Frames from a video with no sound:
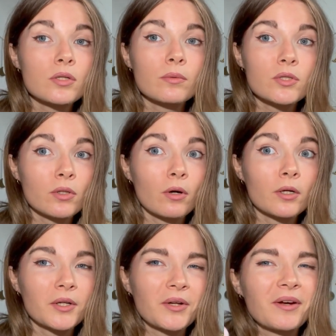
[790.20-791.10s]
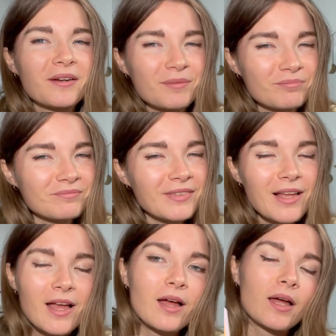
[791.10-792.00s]
star, you know.
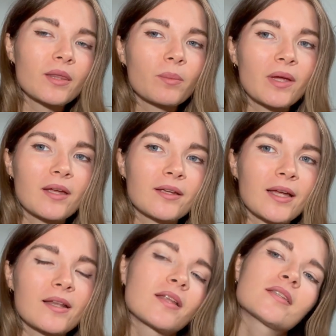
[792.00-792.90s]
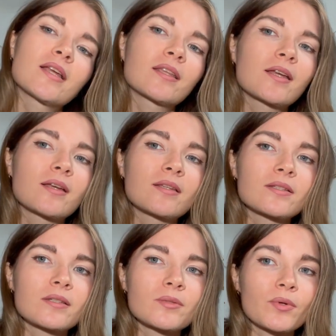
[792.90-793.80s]
At the beginning, at least, like
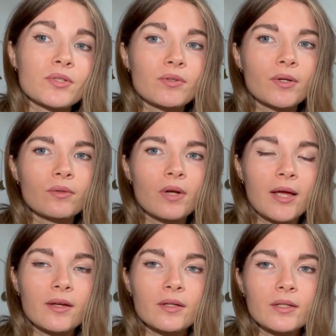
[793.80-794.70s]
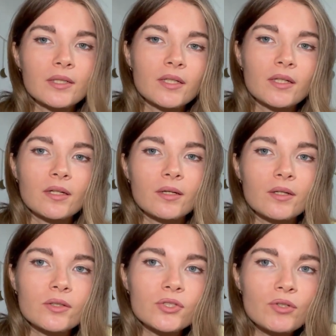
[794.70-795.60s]
this person is going to like
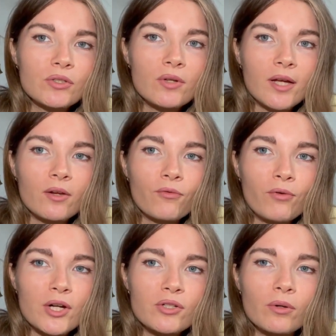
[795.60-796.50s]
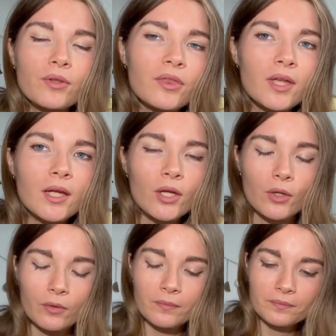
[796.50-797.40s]
treat you like a fragile thing, you
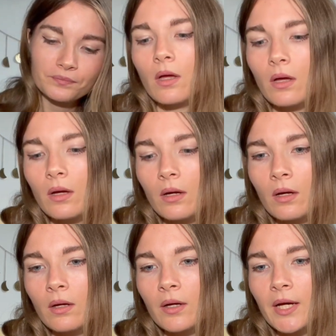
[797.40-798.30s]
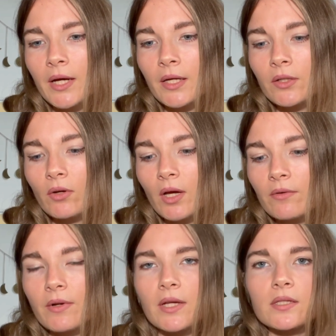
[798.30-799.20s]
know. And you have
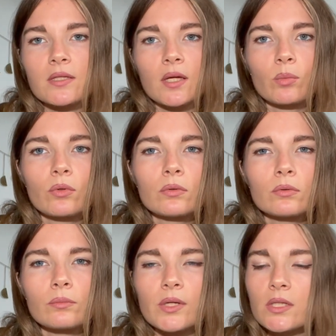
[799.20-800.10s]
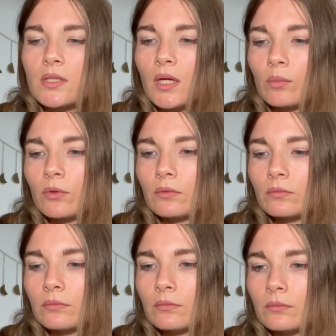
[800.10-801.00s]
like stable, being stable,
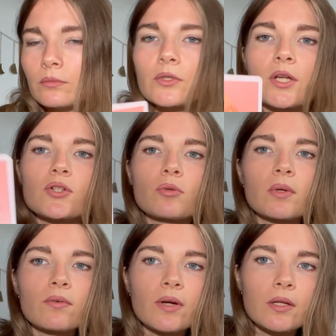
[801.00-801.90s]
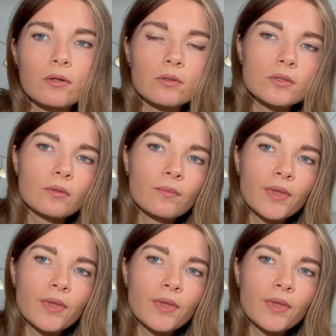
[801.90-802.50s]
you should be fine also.